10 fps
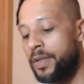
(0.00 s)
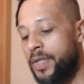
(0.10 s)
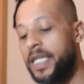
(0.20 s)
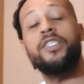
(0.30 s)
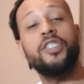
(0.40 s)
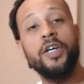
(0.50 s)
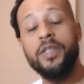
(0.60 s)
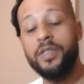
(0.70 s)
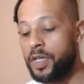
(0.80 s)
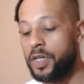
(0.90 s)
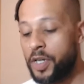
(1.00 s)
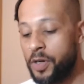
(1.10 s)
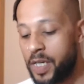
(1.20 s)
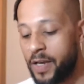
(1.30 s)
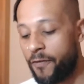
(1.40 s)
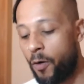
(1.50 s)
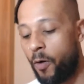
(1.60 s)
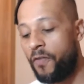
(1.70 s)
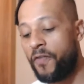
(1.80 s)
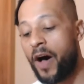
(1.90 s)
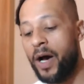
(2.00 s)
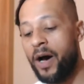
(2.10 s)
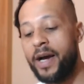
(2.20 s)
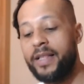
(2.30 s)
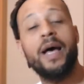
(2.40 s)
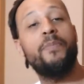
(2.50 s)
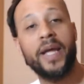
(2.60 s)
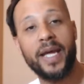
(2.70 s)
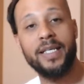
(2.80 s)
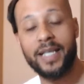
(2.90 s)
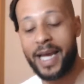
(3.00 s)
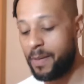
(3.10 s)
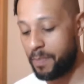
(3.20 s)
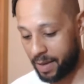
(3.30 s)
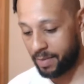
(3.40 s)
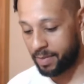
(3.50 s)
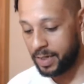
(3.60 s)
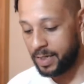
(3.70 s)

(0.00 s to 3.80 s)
These students usually fall far behind their peers in math